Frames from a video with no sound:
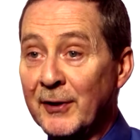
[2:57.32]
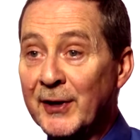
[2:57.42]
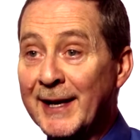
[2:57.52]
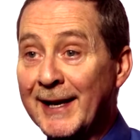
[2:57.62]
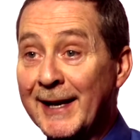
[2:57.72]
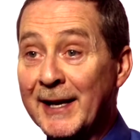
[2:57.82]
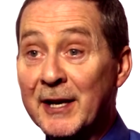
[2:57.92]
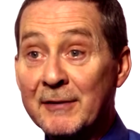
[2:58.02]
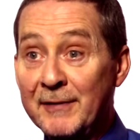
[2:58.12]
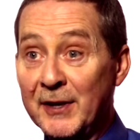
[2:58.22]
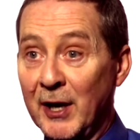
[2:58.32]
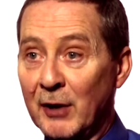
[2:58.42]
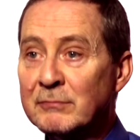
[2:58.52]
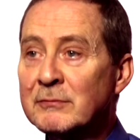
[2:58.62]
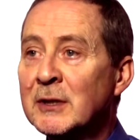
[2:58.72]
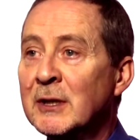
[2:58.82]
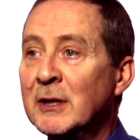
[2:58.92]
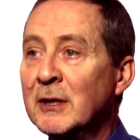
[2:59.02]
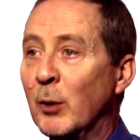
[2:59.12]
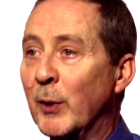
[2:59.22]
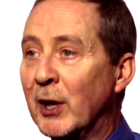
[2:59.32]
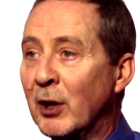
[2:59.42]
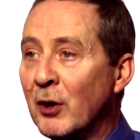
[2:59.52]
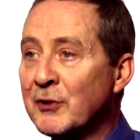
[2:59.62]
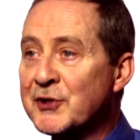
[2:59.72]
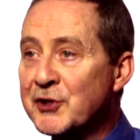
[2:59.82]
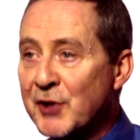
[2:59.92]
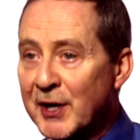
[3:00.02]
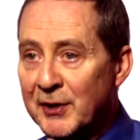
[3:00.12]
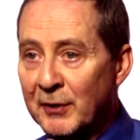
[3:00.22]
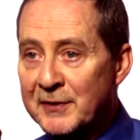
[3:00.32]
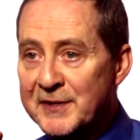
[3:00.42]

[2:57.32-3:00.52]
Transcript: very clearly in a video, and we can concentrate on